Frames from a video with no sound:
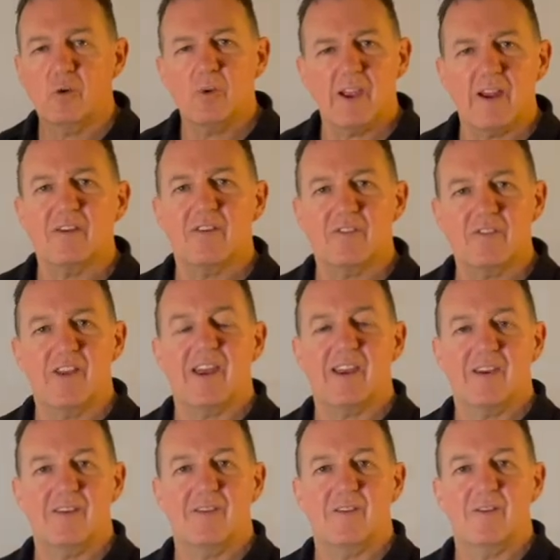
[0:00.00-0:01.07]
we
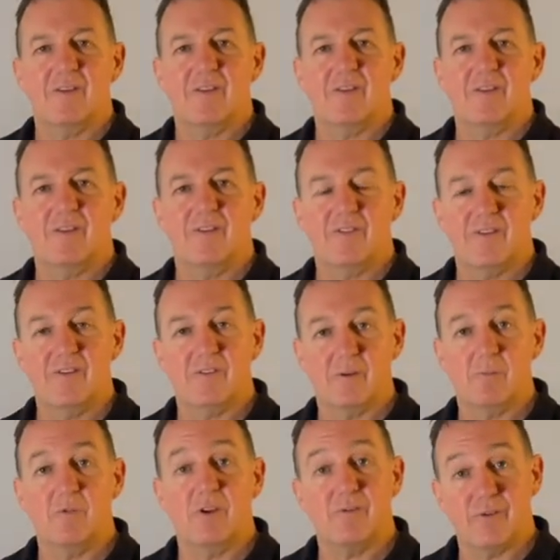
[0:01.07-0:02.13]
understand this
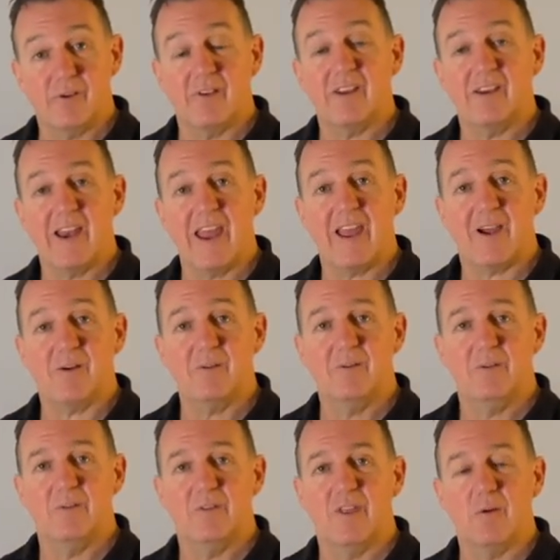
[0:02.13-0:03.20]
system differently now
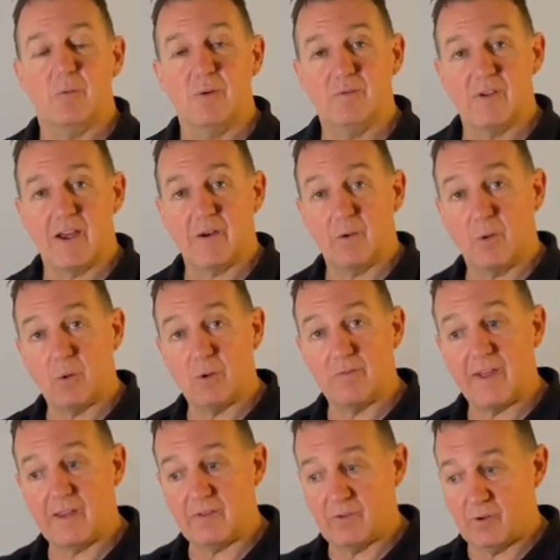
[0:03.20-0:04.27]
that we've done all
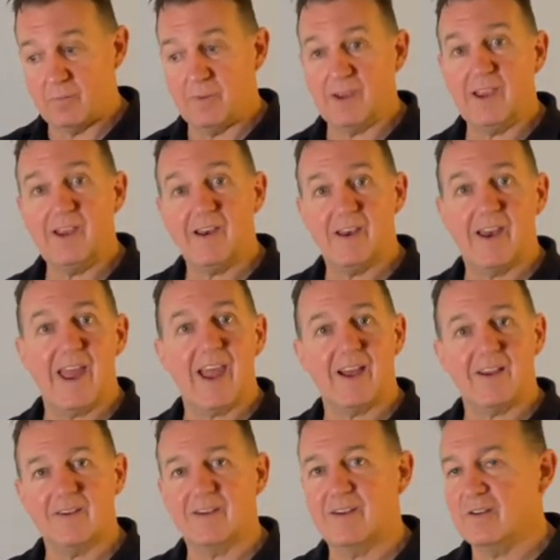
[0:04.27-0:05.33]
of that zooming in and
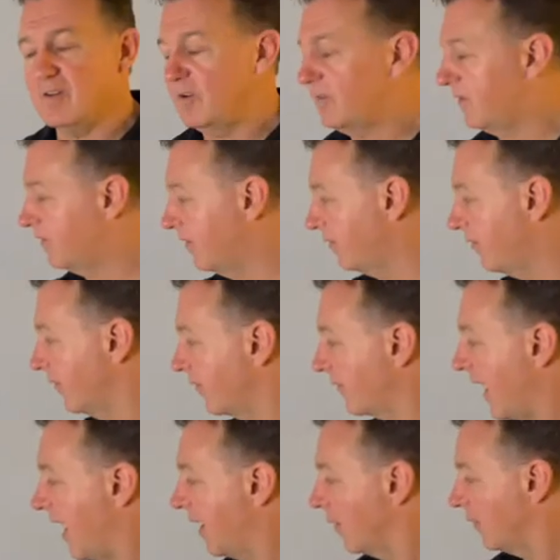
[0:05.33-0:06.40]
out and using different
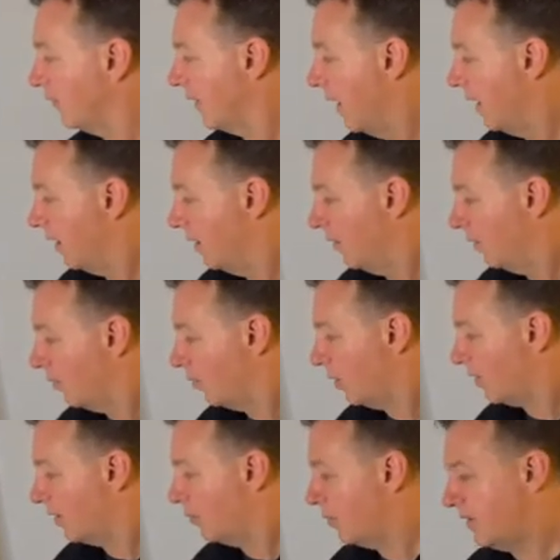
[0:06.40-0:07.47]
scales?
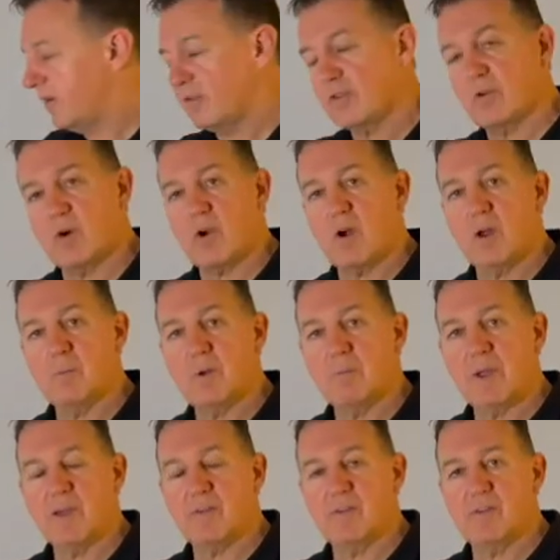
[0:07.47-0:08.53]
What can we describe
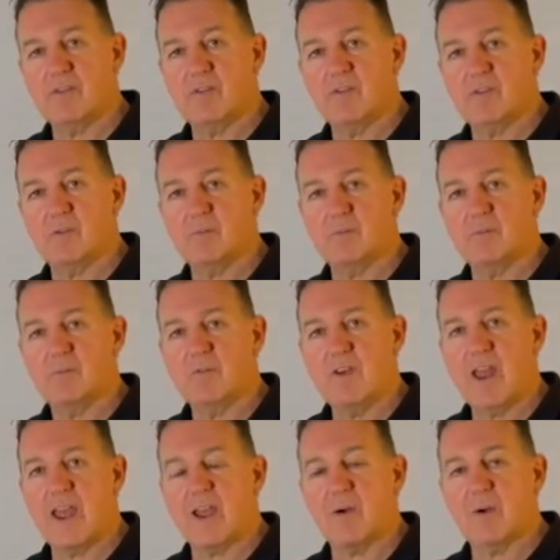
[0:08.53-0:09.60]
about this system
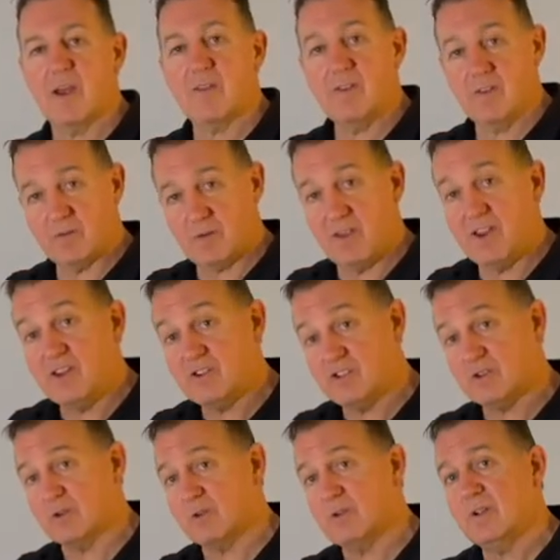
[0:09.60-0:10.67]
now and this
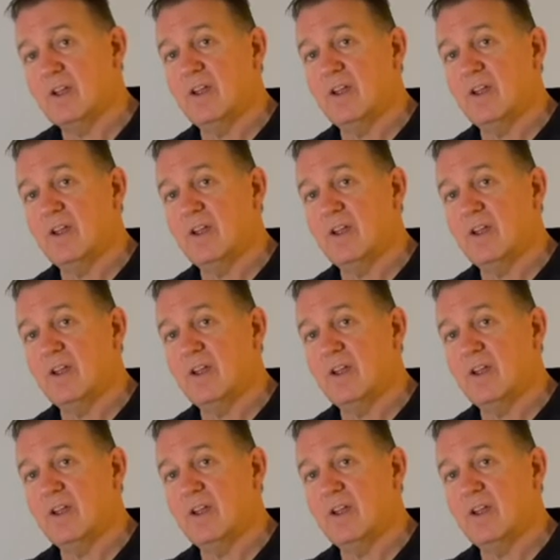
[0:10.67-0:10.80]
issue?